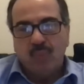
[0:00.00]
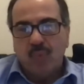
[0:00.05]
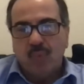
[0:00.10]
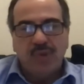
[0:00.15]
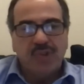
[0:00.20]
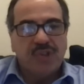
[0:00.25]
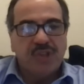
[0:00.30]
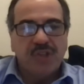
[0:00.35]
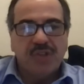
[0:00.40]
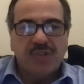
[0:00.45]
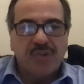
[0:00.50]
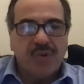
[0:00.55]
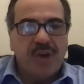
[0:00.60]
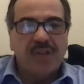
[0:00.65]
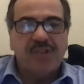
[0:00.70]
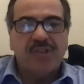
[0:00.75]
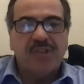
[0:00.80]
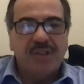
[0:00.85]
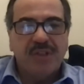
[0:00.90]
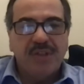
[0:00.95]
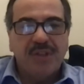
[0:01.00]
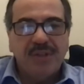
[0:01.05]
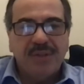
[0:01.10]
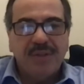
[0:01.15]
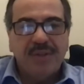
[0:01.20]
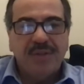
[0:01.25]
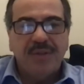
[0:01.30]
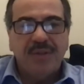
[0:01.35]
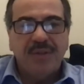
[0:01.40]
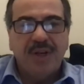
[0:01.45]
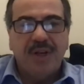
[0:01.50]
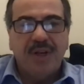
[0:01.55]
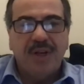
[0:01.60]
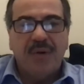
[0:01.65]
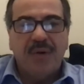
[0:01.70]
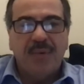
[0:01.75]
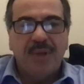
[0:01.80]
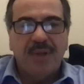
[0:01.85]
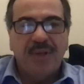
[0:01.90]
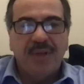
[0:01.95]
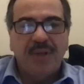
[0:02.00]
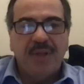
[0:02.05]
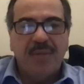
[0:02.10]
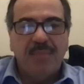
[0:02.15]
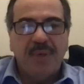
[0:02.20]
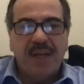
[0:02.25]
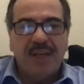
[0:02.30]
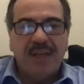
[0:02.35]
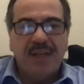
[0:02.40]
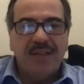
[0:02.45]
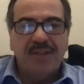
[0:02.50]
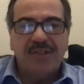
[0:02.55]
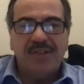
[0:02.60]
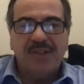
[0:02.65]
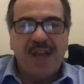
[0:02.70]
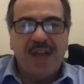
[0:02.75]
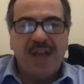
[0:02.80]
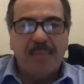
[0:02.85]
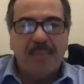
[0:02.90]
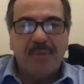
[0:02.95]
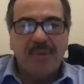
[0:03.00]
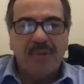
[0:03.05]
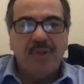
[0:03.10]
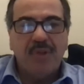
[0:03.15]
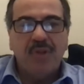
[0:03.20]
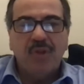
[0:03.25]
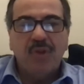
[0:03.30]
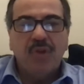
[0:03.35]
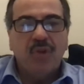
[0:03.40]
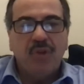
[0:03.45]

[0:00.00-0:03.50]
was interested, in making this happen.